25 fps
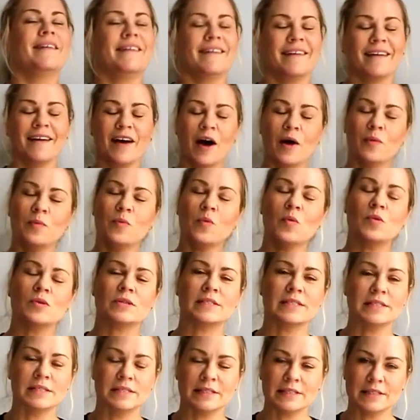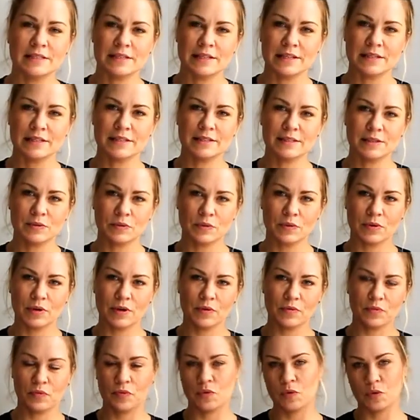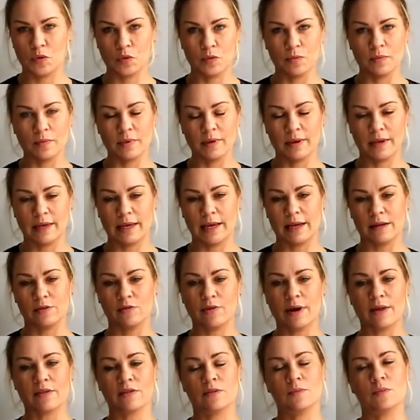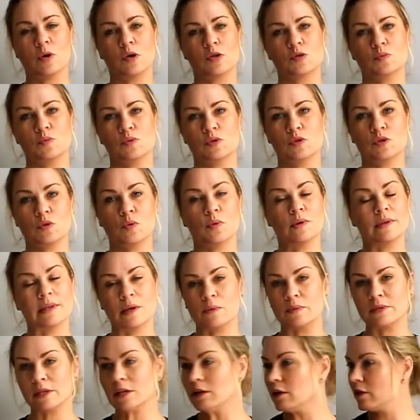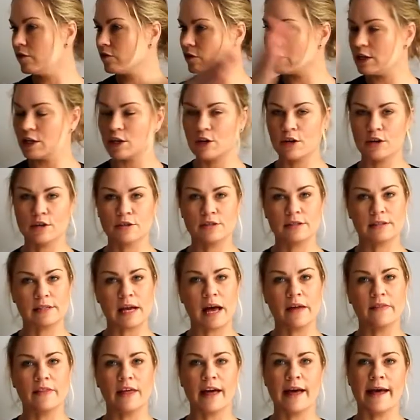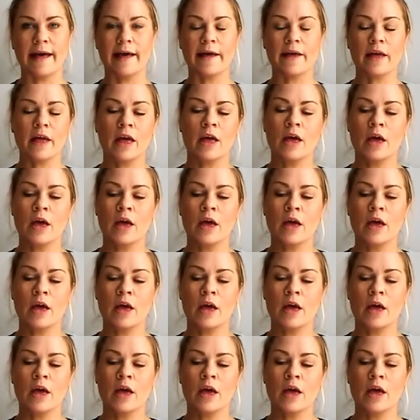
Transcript: I walked into this room in Grantham Hospital and there was a lovely nurse sat there,